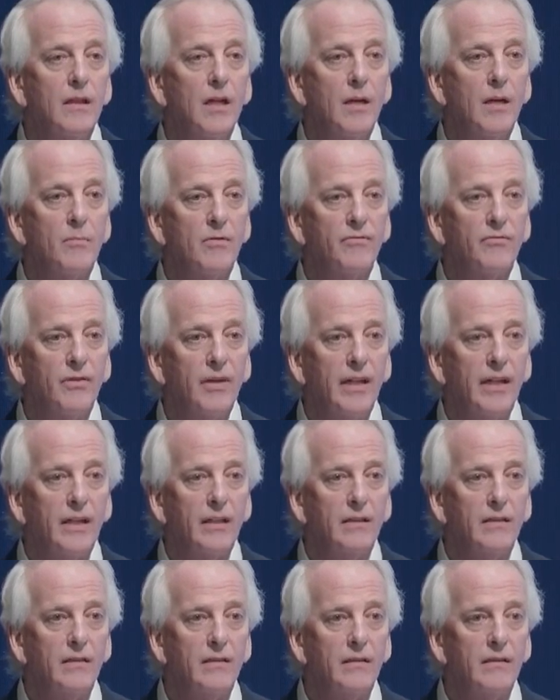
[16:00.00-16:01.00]
I'm
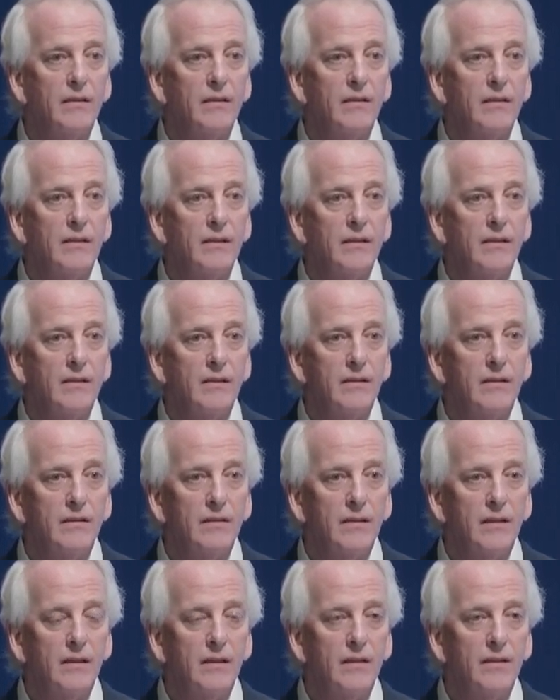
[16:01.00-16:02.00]
afraid,
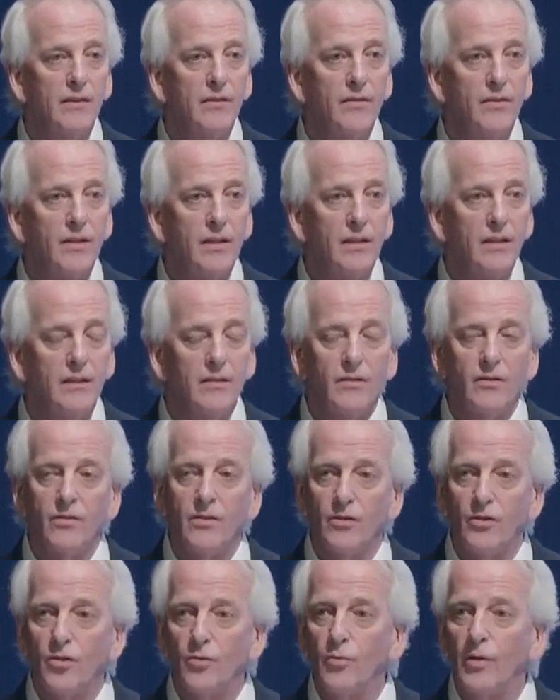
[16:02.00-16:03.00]
the
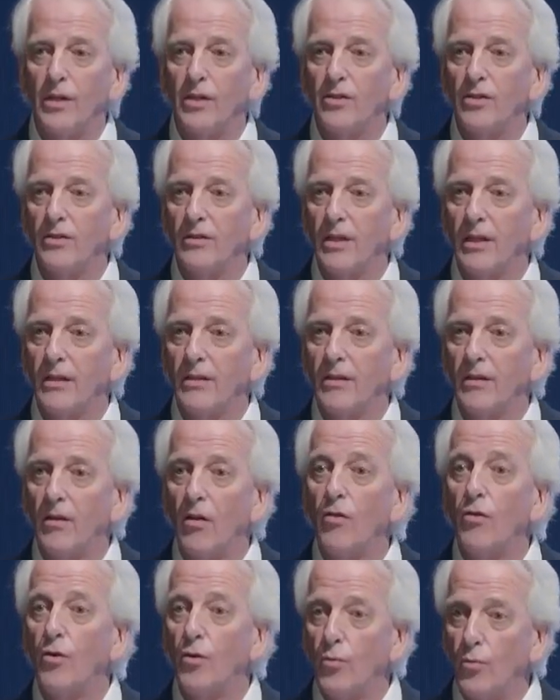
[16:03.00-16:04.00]
situation that
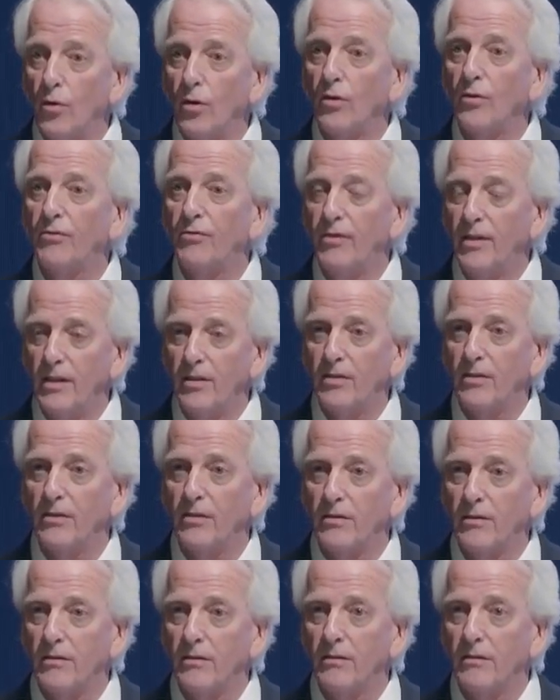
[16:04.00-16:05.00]
the world
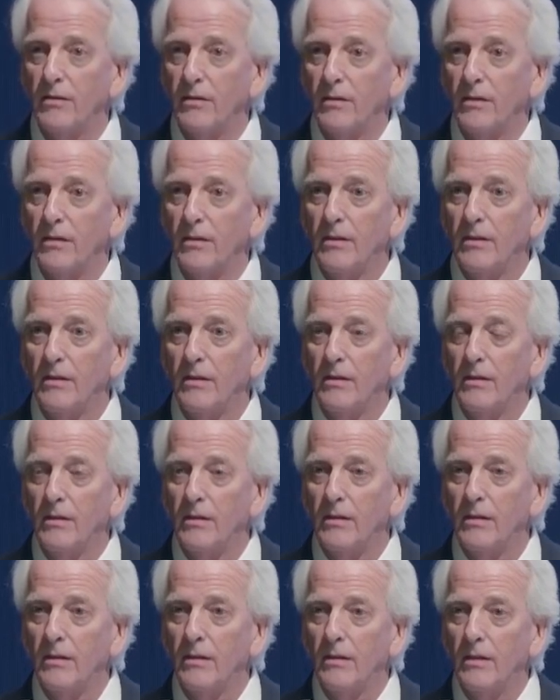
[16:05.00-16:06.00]
faces
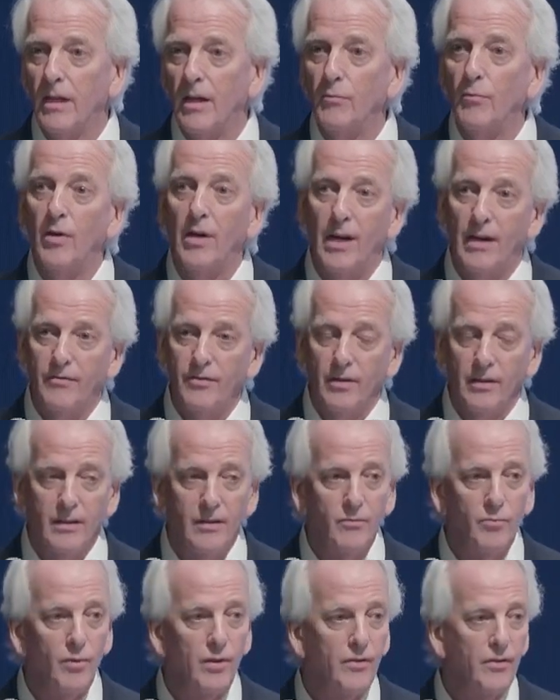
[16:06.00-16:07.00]
and will have to
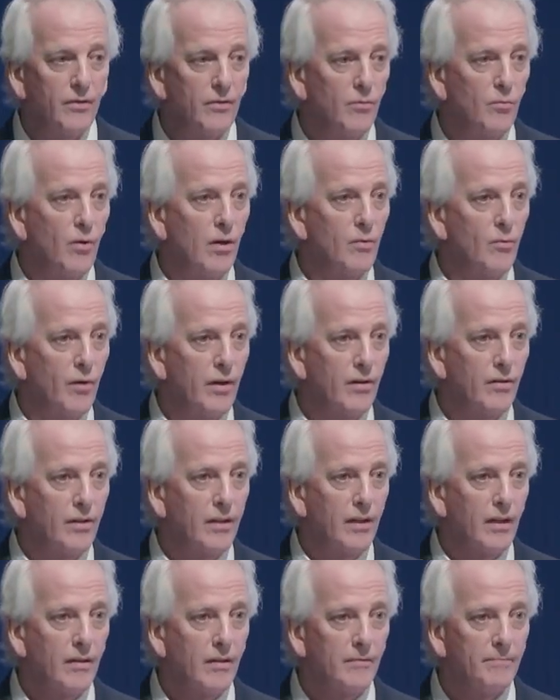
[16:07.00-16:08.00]
live with one way or
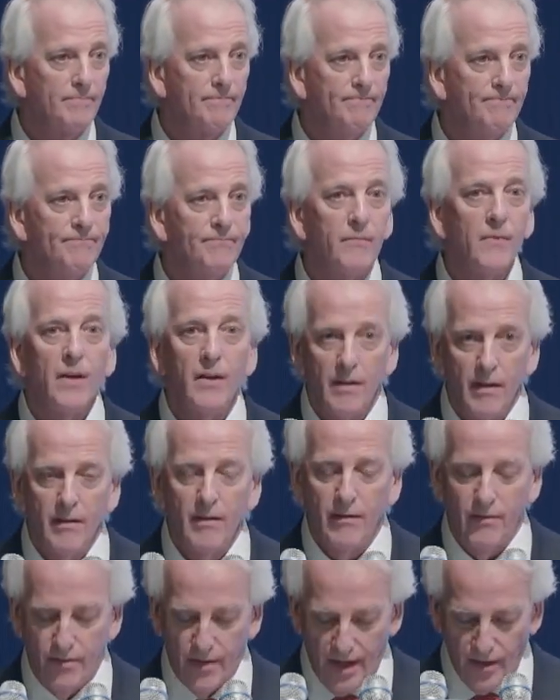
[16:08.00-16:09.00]
the other.
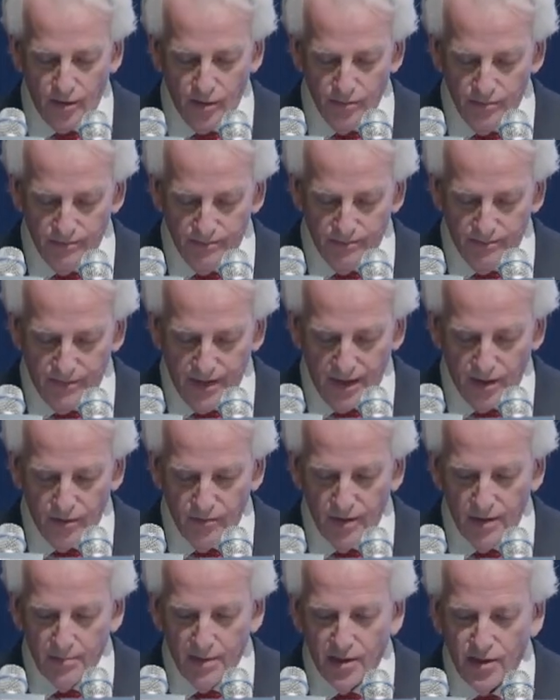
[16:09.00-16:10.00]
Thank you. Thank you
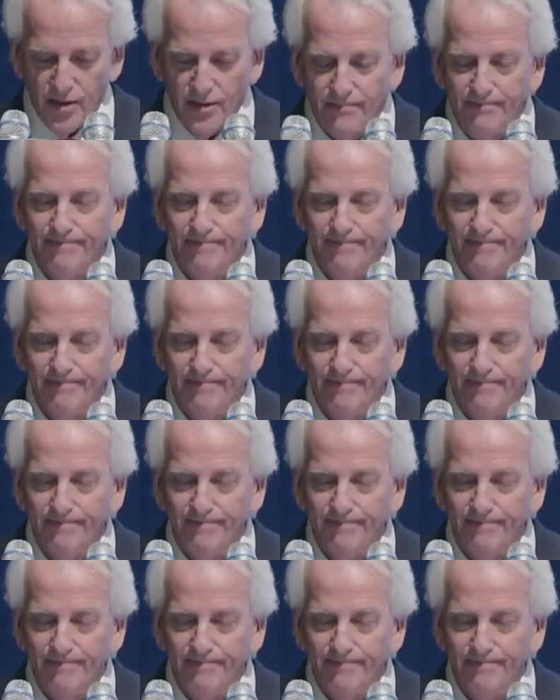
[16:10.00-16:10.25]
very much.